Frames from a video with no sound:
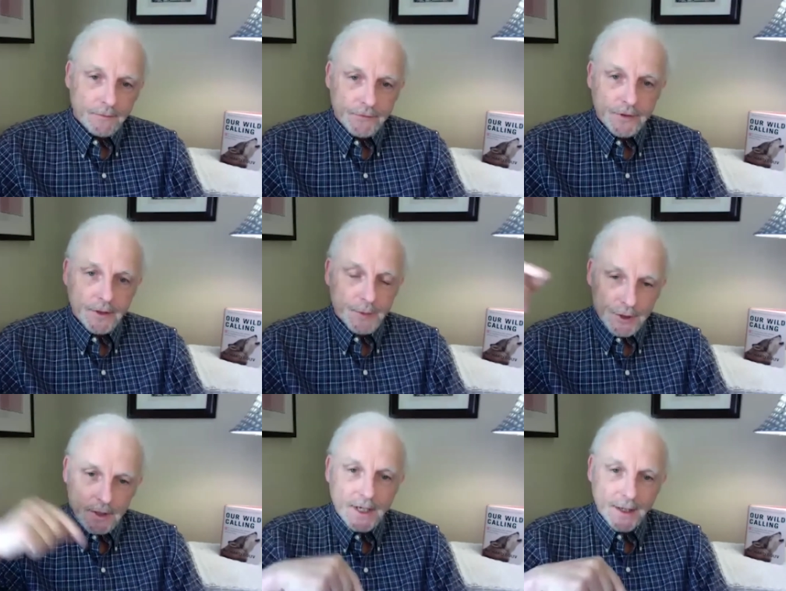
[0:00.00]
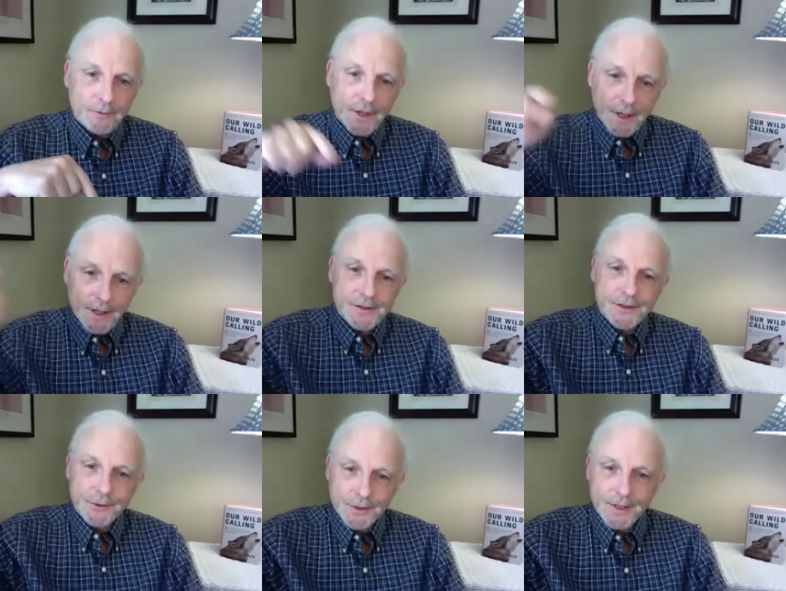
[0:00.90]
from your high rise
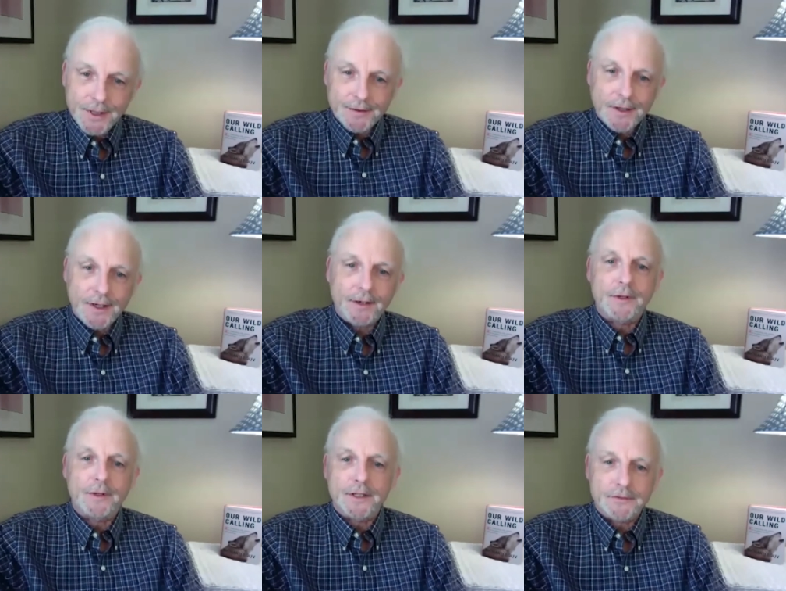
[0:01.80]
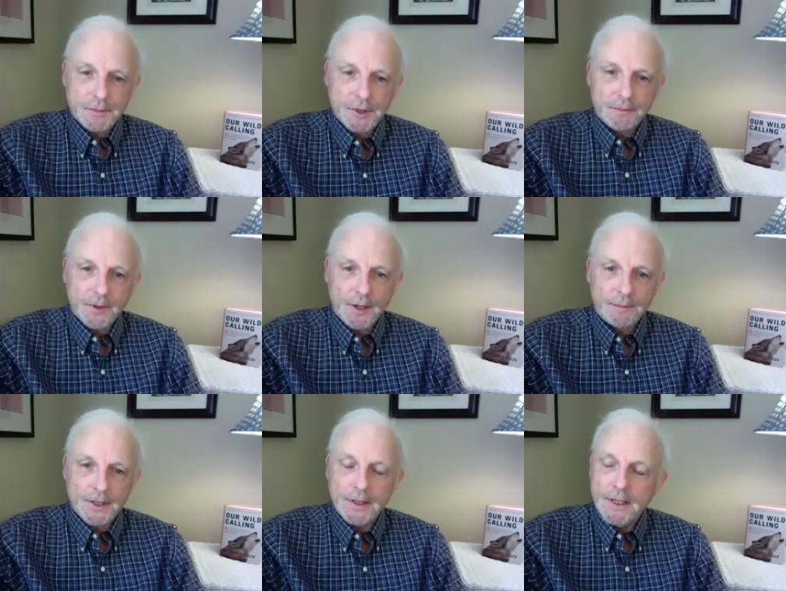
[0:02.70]
to another high rise from your
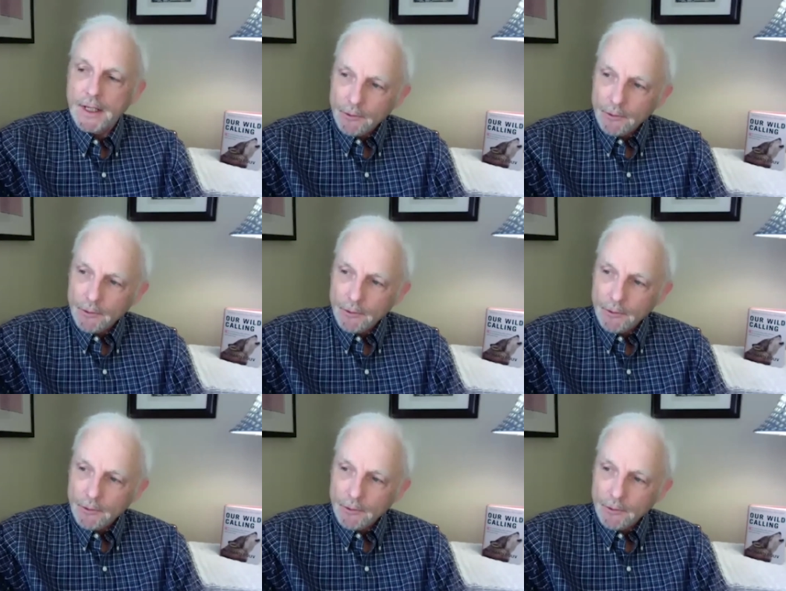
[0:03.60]
apartment